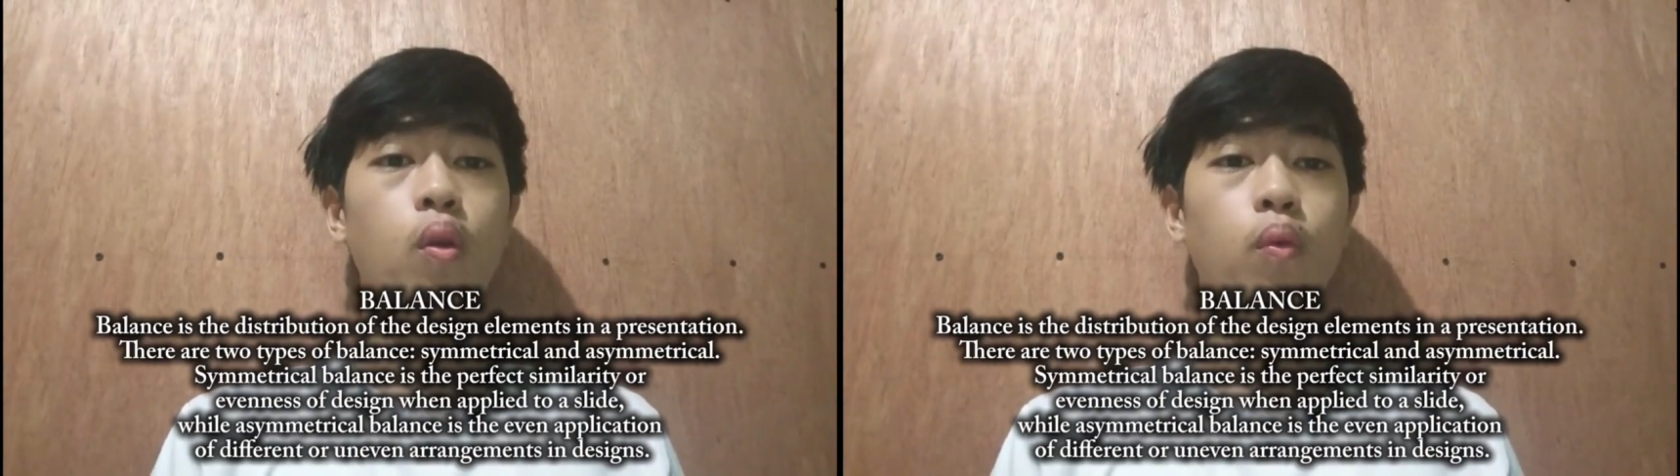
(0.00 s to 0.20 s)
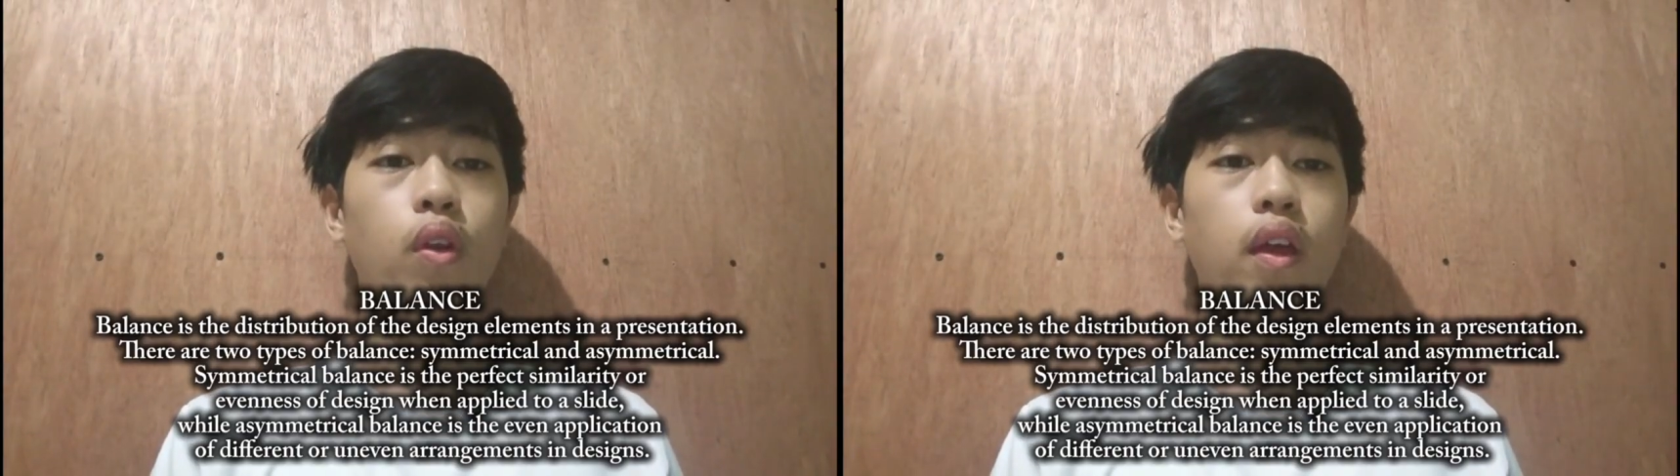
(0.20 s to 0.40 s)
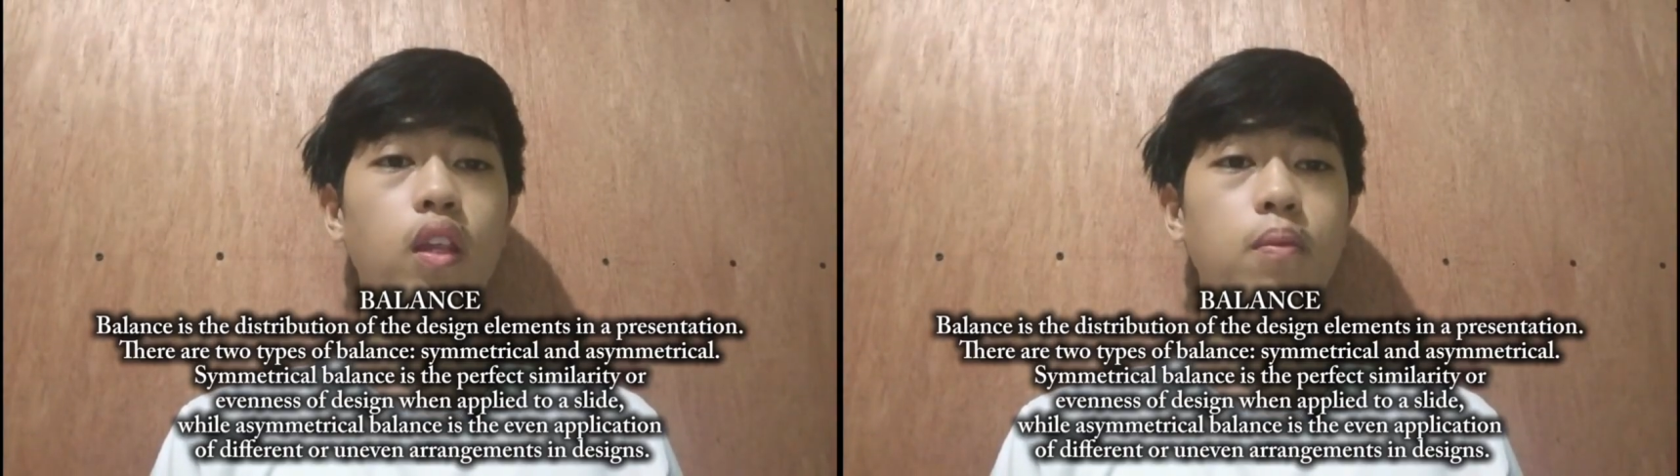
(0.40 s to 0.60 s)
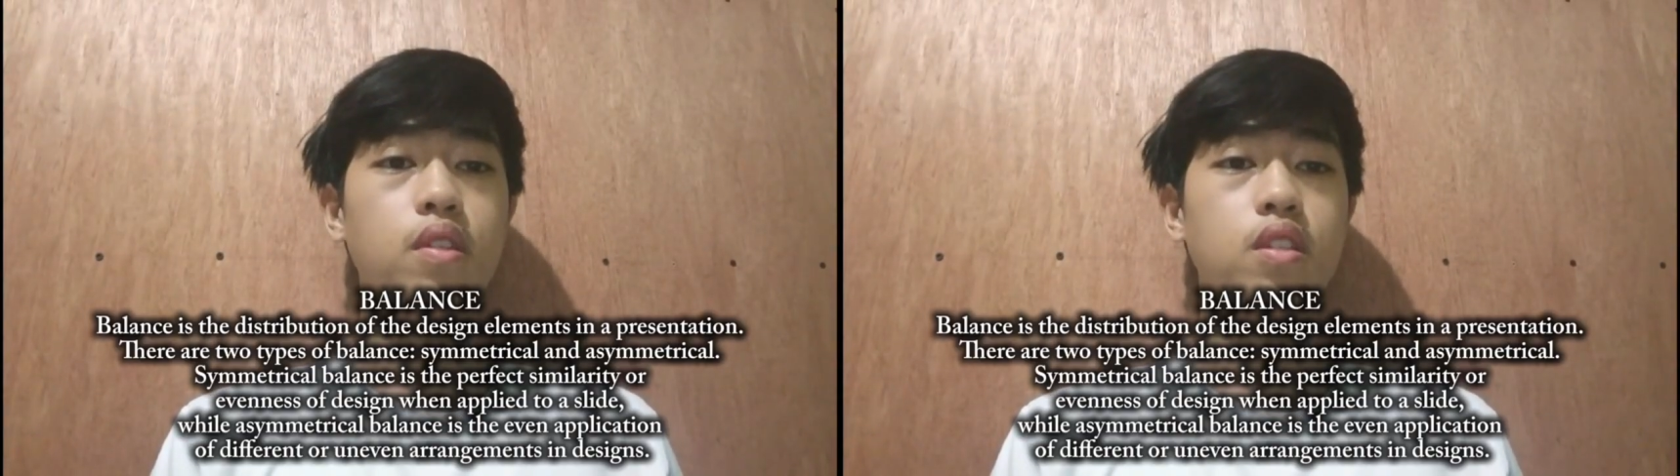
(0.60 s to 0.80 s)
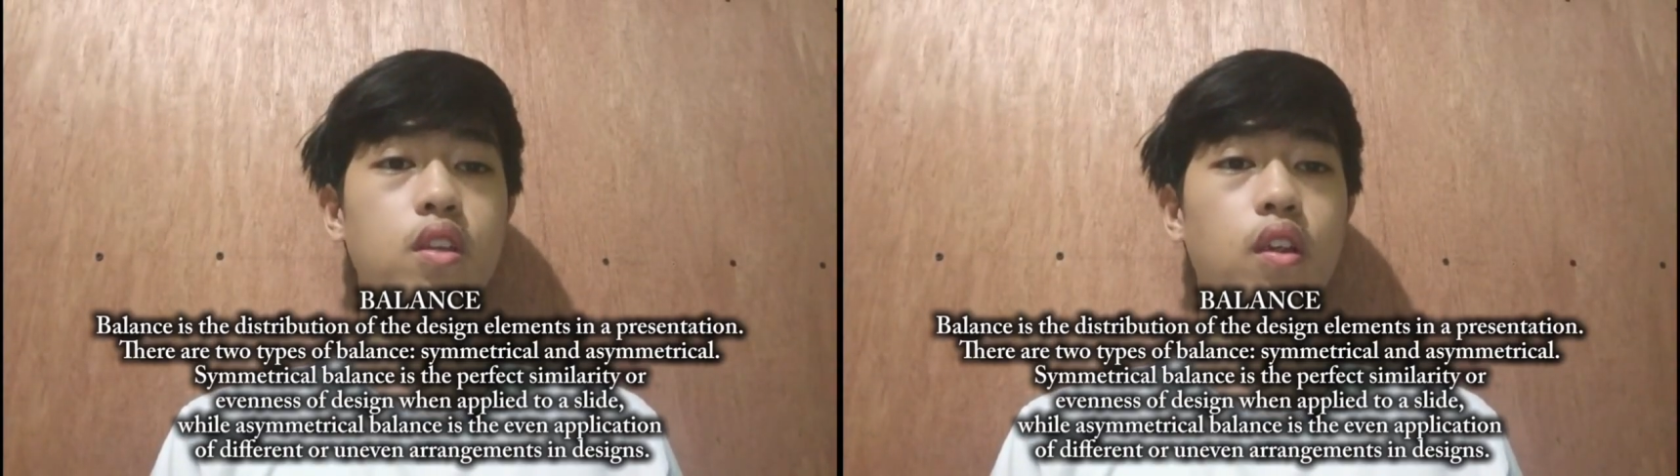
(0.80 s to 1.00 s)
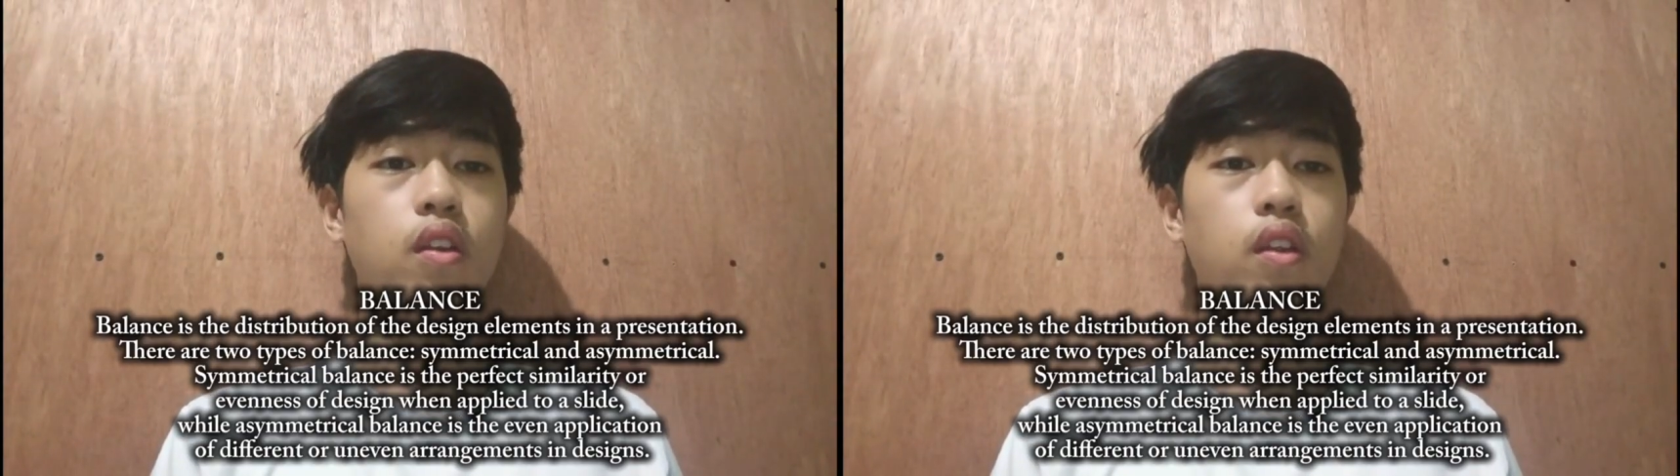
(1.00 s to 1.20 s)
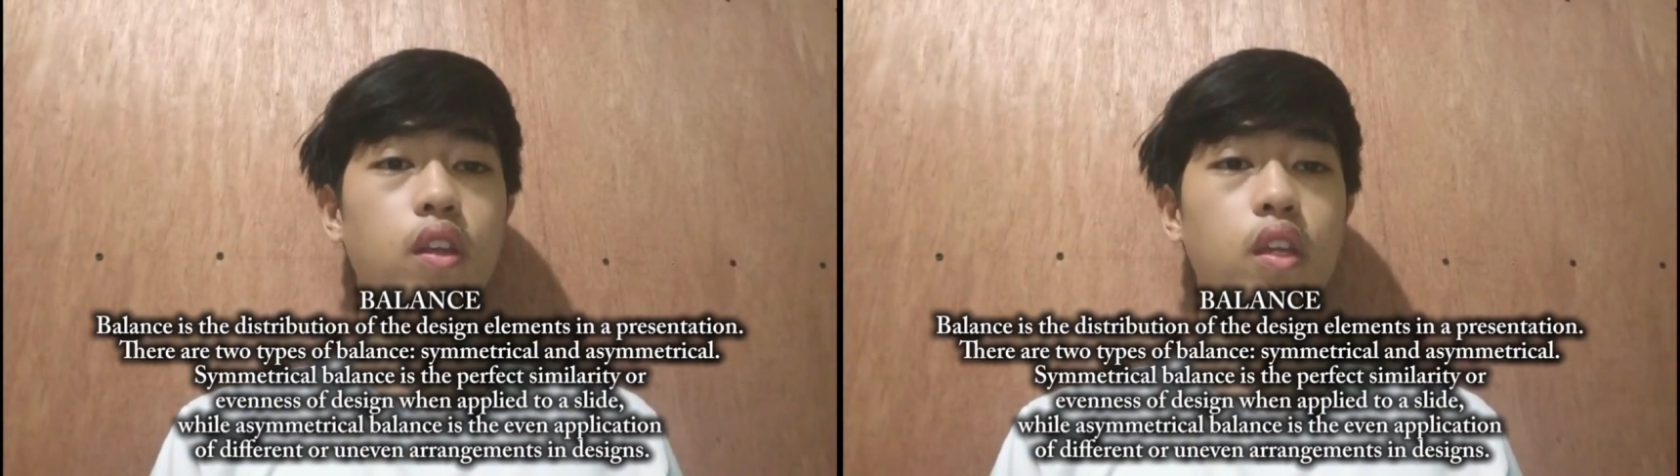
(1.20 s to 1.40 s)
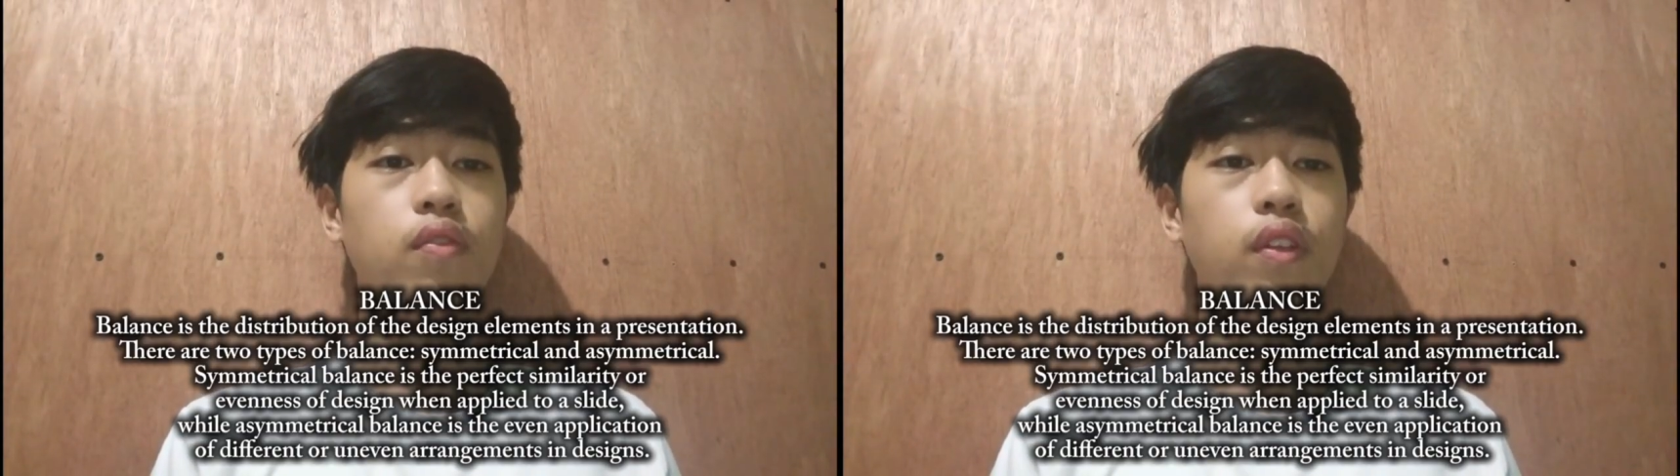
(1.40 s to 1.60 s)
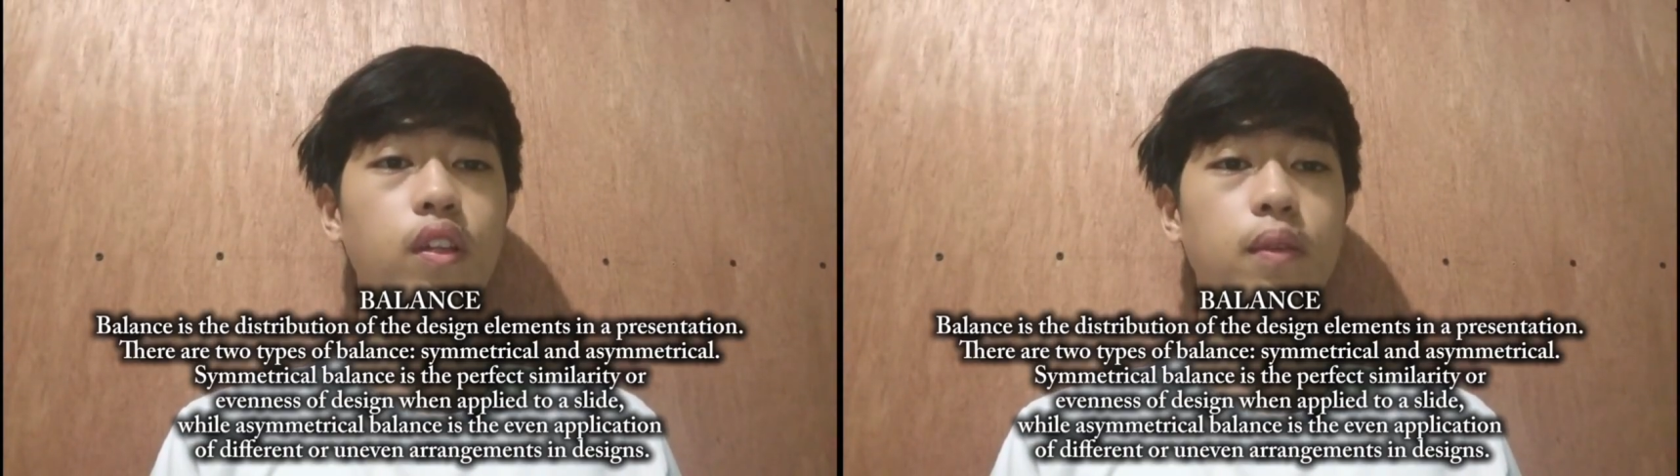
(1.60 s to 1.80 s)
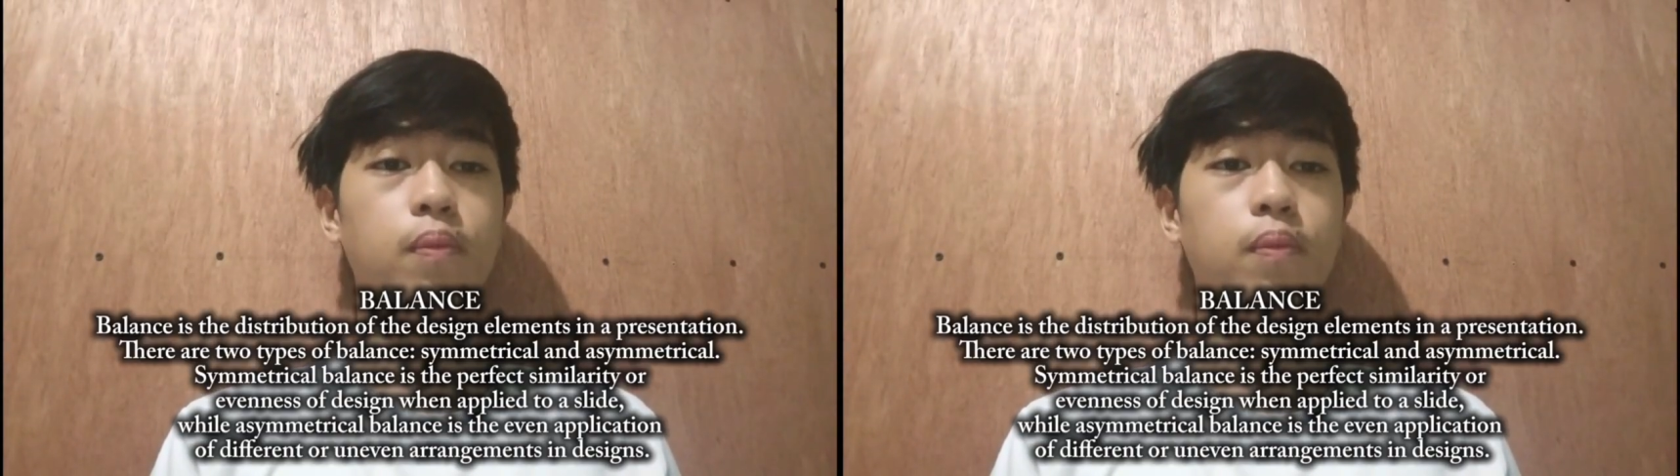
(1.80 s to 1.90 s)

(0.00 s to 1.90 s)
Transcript: where elements are evenly